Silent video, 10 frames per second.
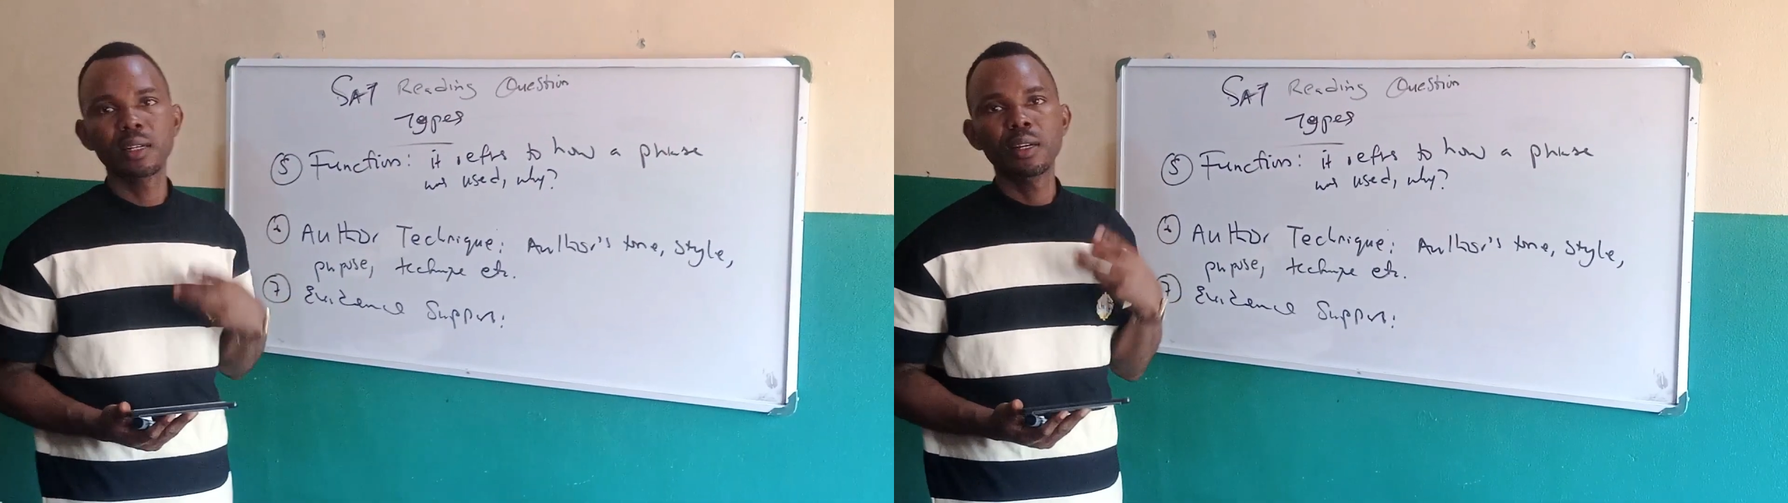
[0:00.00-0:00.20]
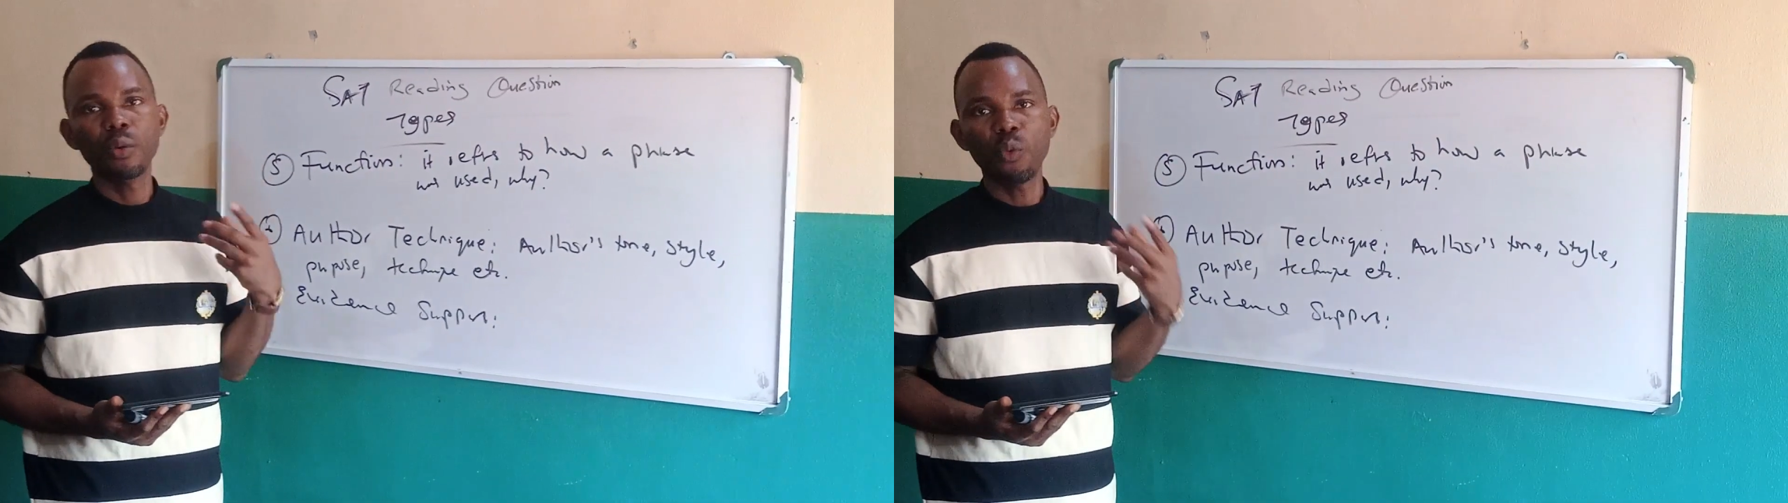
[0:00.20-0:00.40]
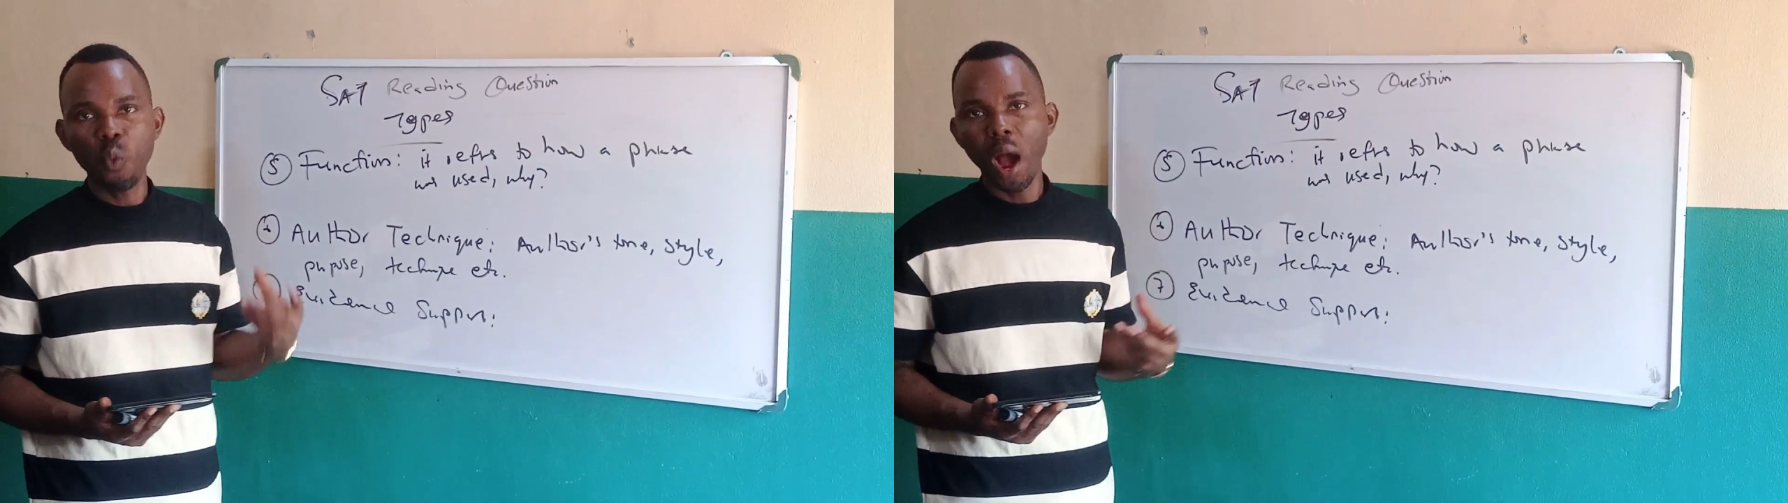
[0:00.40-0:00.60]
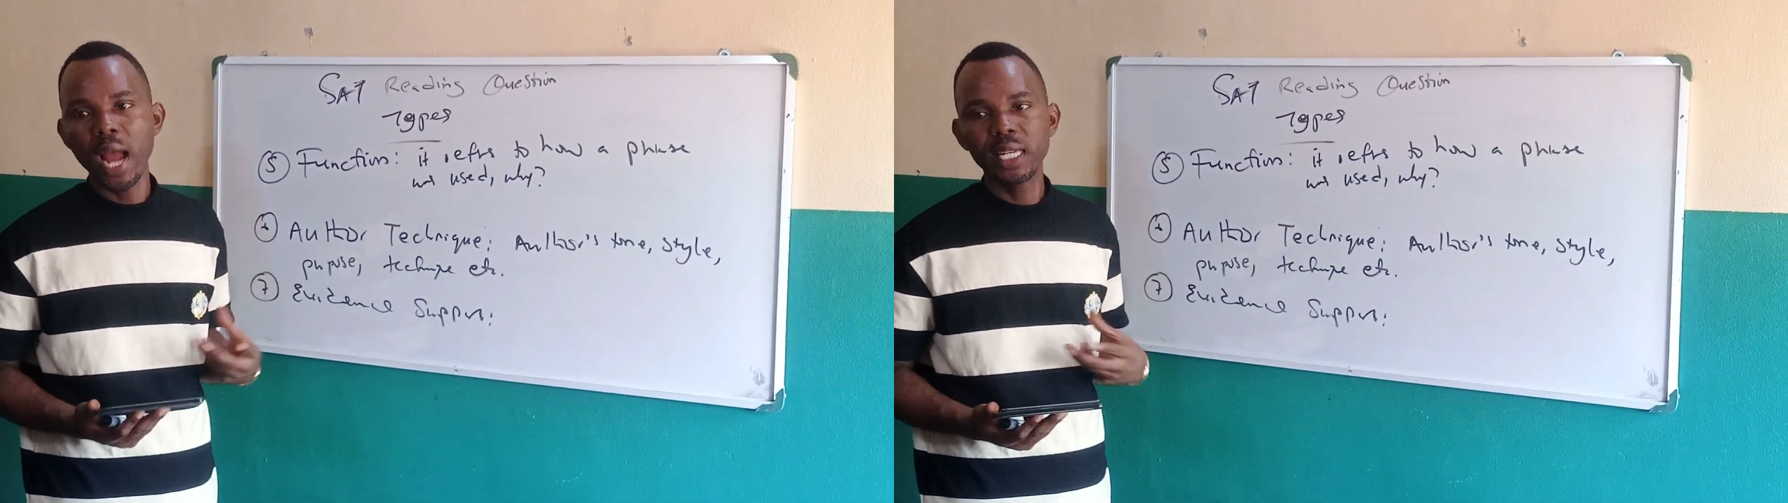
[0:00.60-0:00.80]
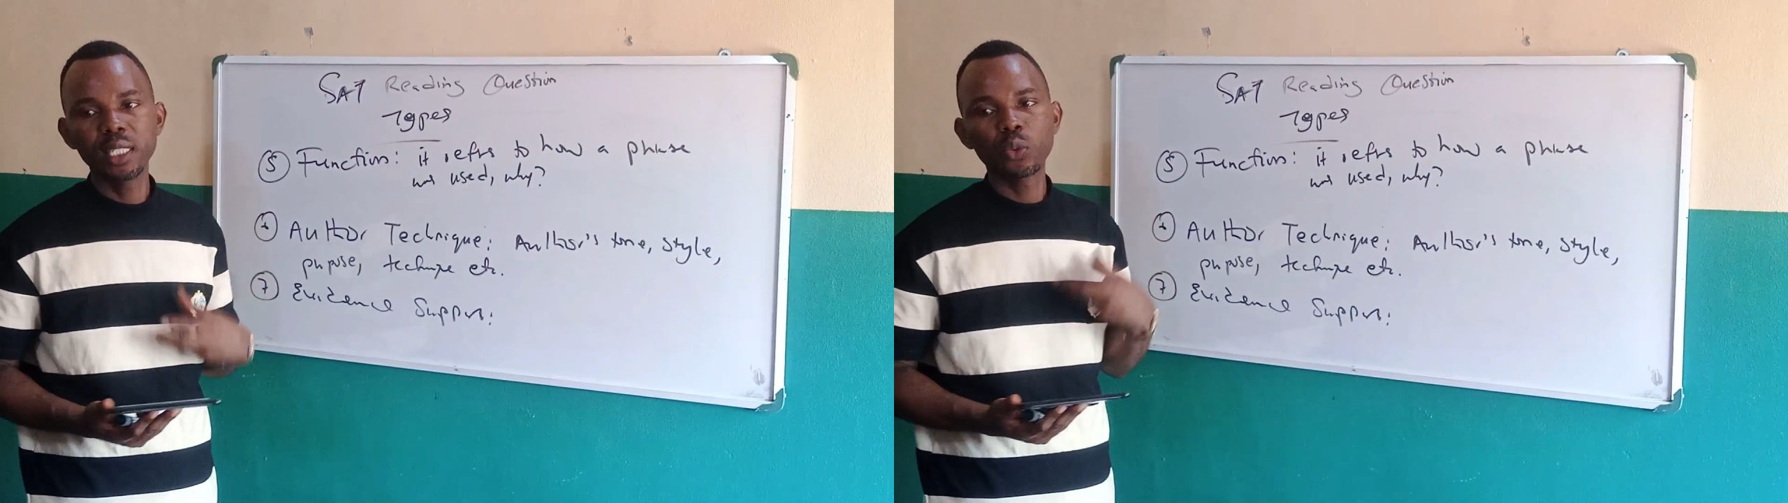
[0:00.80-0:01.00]
why
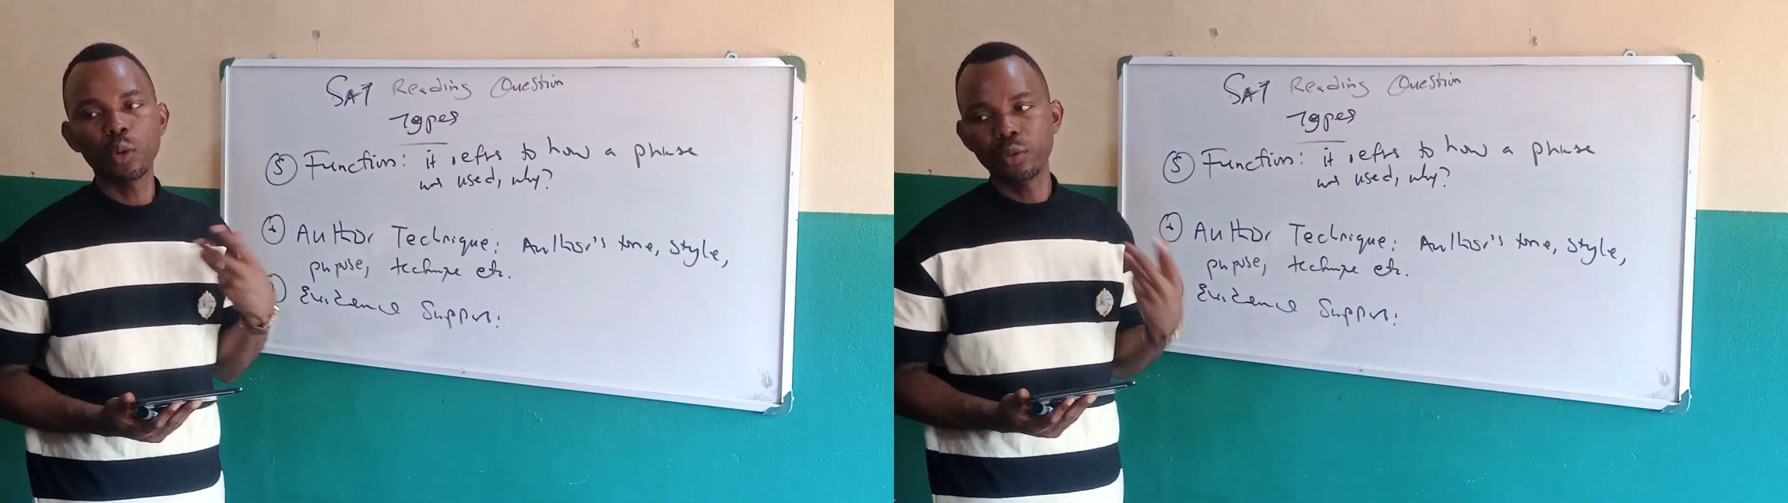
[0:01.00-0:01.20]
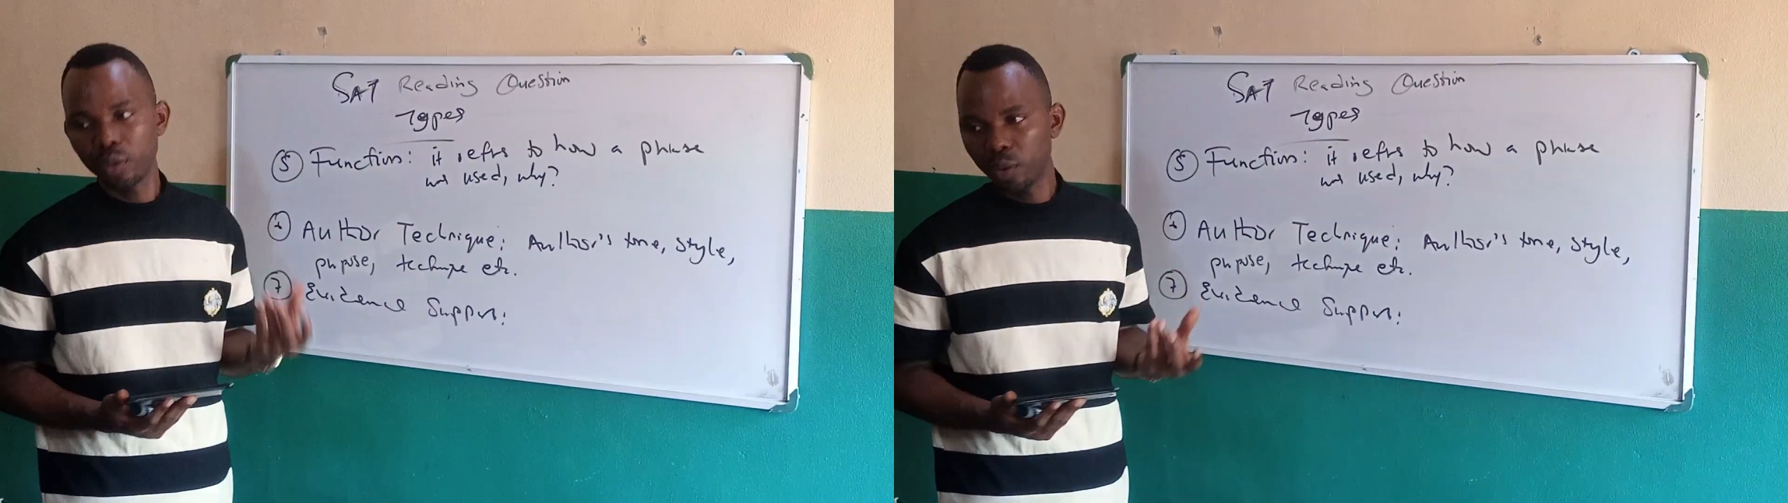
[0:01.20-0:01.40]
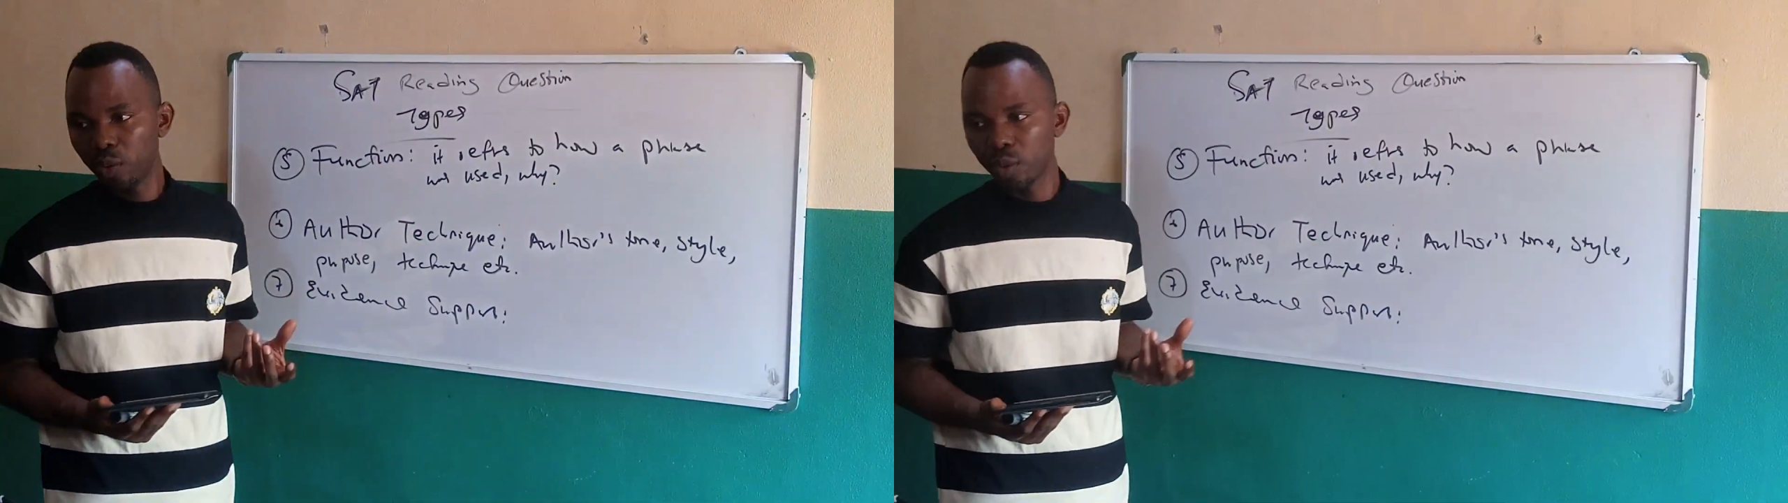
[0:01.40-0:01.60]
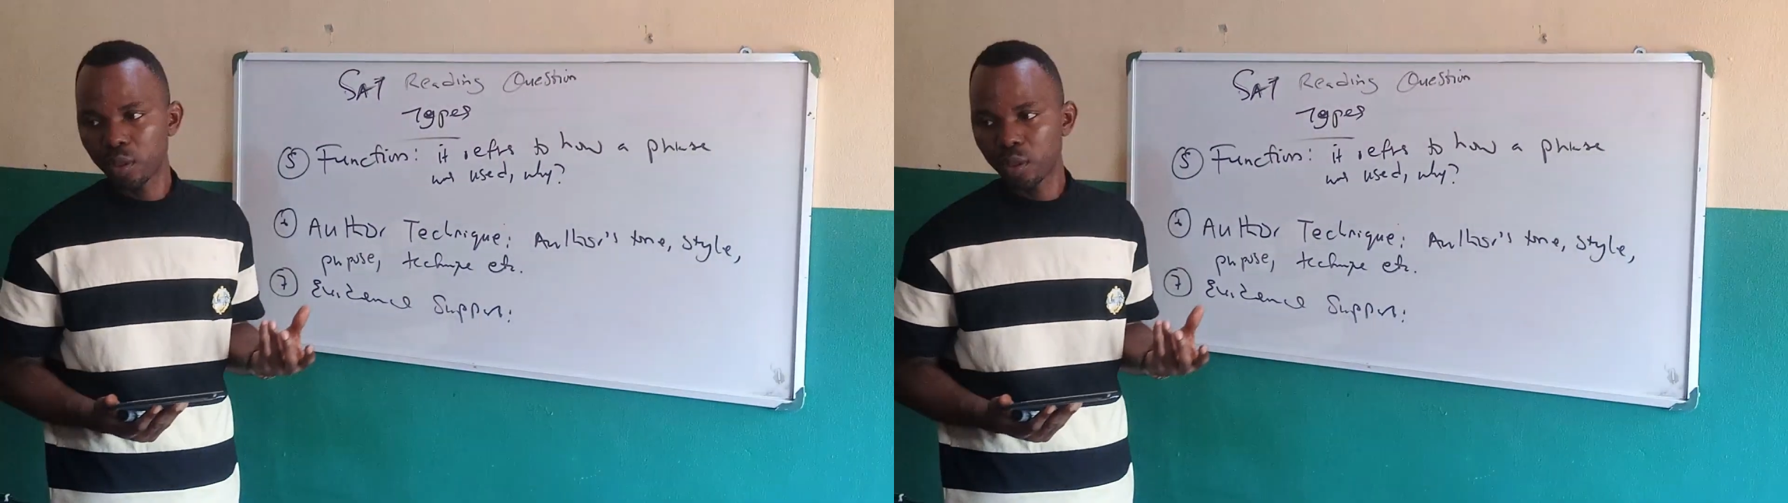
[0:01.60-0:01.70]
it was used.